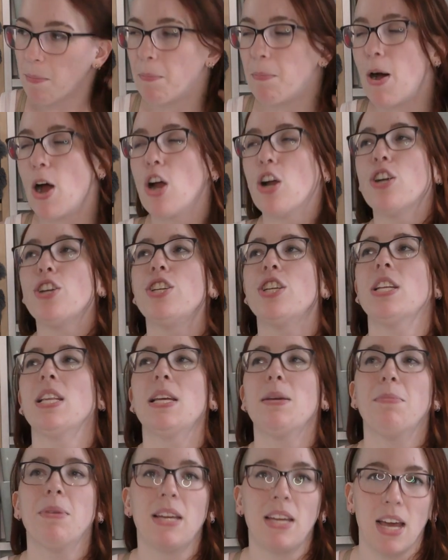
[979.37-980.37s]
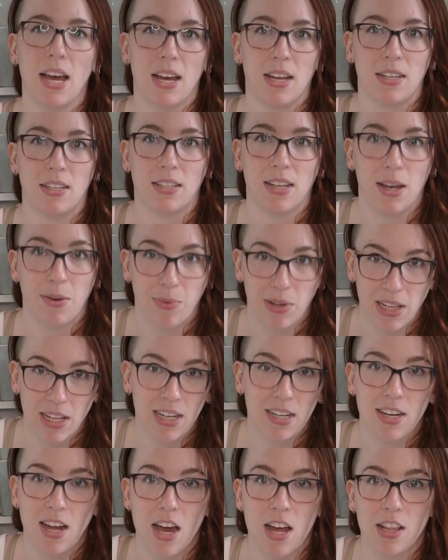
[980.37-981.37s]
Partially because, I will
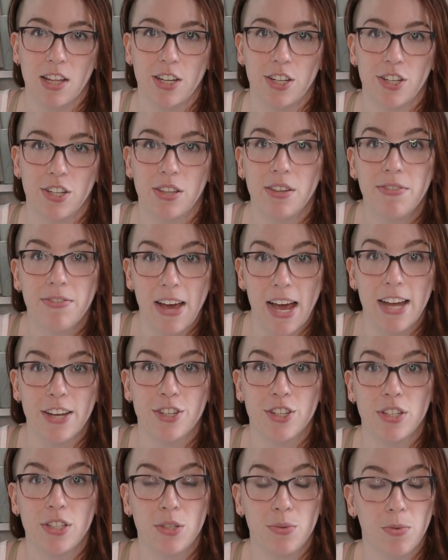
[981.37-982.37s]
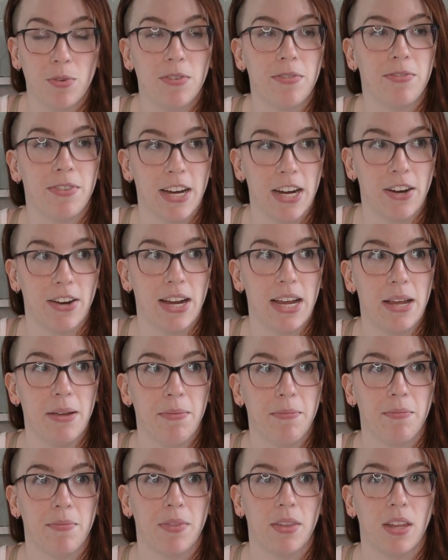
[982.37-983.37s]
acknowledge, the fashions were very
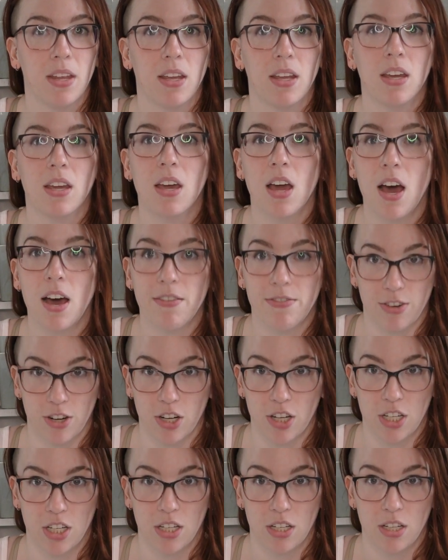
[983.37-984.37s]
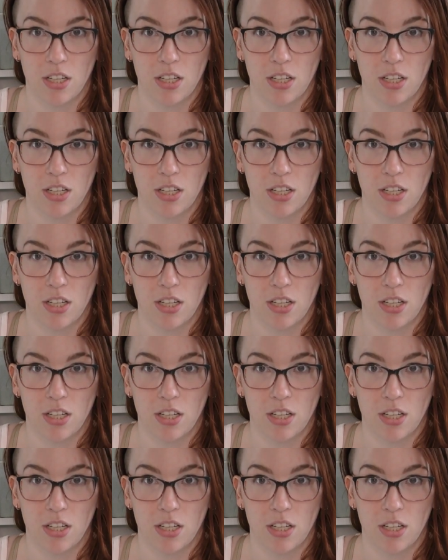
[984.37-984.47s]
covered.